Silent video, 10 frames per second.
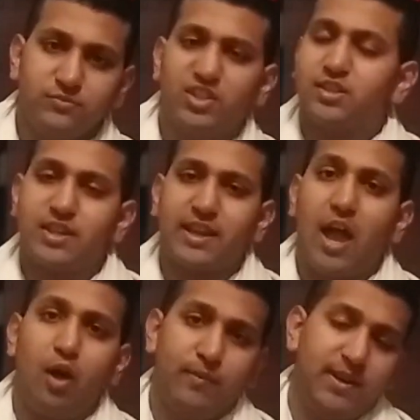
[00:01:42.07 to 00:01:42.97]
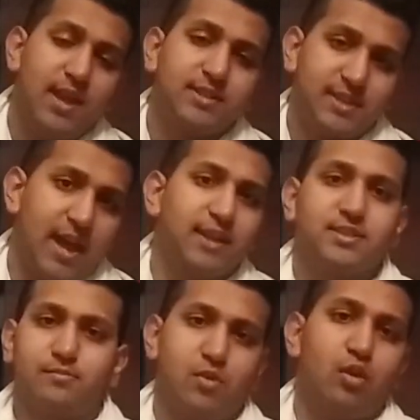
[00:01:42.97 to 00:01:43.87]
Just like Halloween Ends, it had
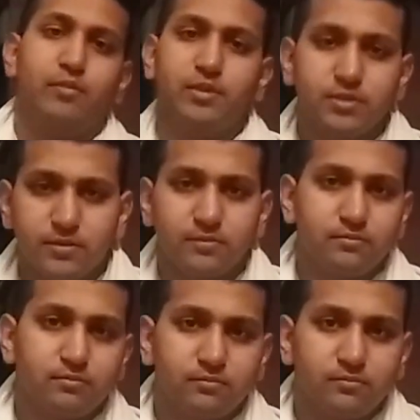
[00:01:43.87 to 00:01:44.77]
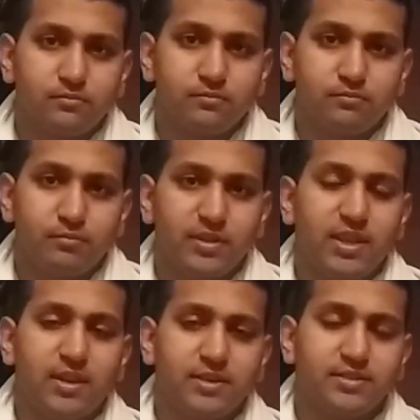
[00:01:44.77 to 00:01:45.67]
some moments, but
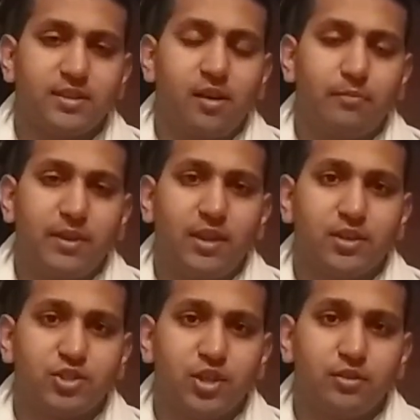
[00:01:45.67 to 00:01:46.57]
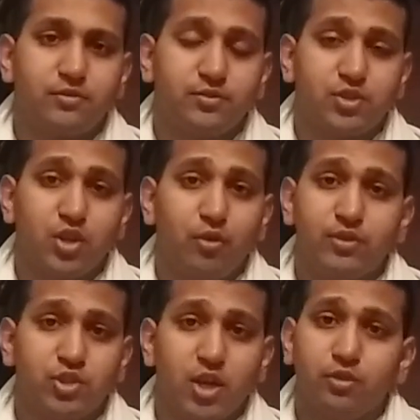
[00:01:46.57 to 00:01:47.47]
then ends up being a shit show
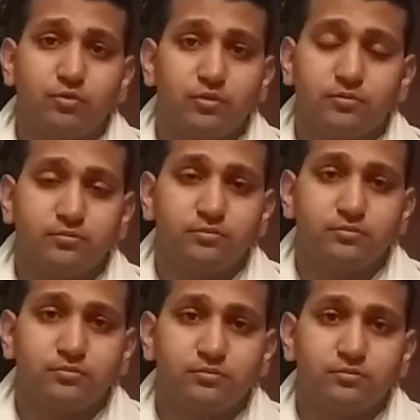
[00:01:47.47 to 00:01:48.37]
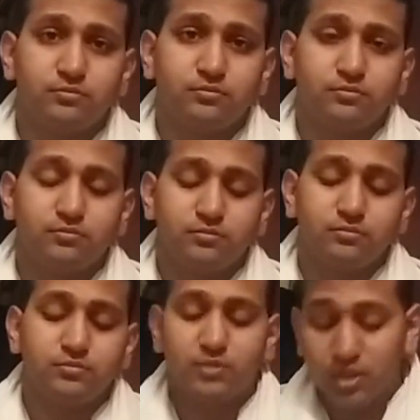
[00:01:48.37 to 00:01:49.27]
in general.
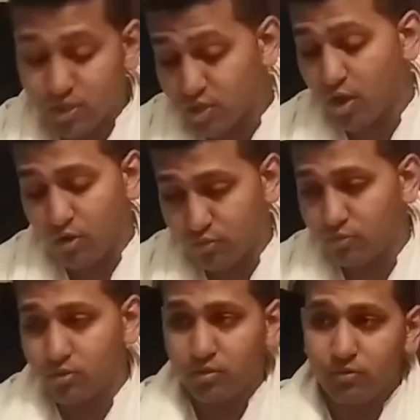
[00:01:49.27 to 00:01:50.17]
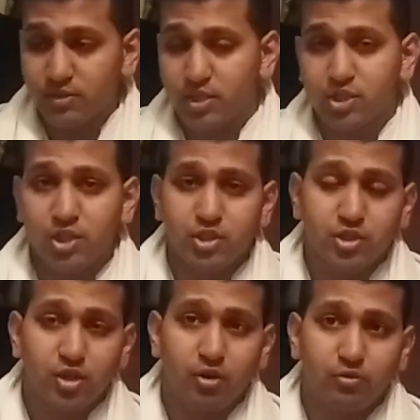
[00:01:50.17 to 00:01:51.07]
This show was a shit
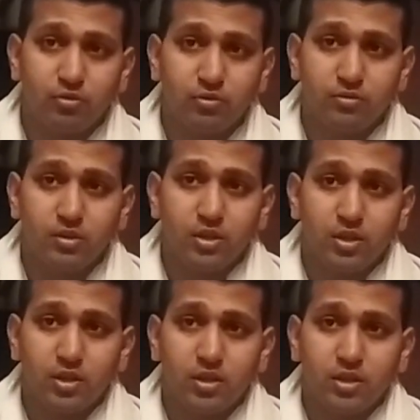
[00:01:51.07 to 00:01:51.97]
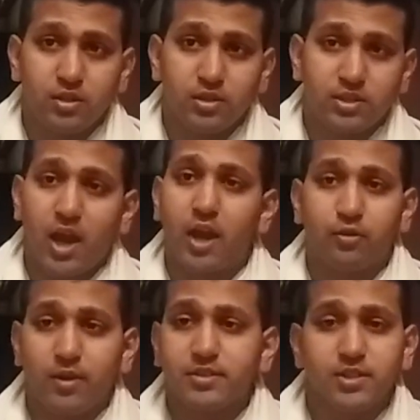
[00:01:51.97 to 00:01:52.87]
show.
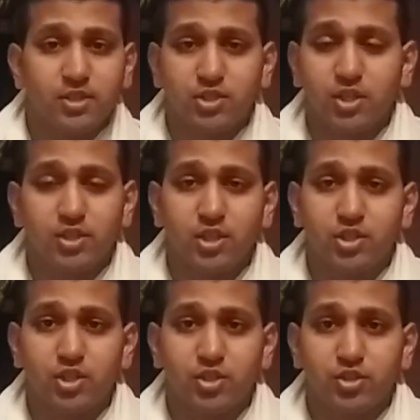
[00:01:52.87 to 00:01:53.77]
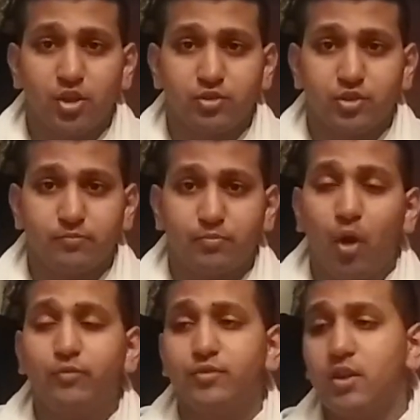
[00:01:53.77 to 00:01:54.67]
Entire wrestling shit is a shit show. So
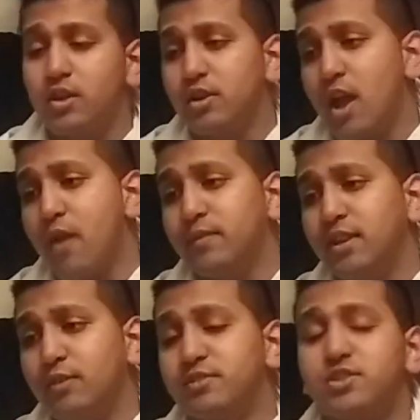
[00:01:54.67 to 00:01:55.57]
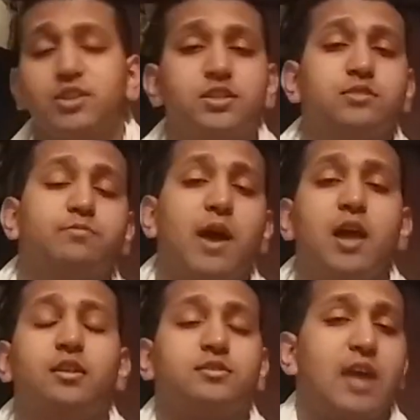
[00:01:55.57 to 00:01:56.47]
both, everything was just as
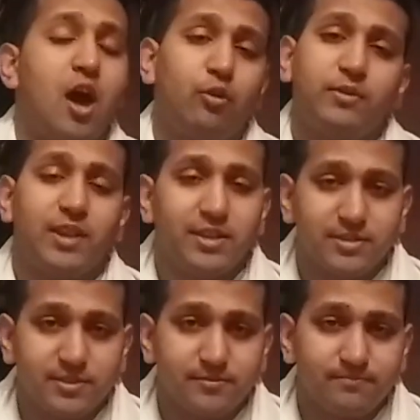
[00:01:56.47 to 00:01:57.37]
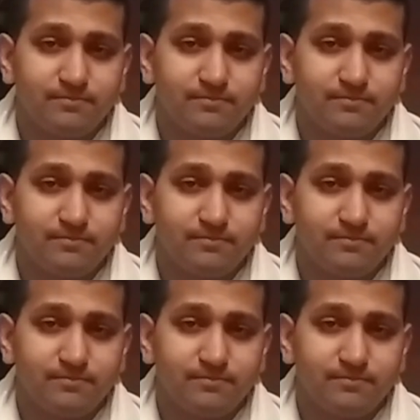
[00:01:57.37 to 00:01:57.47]
bad as Halloween Ends.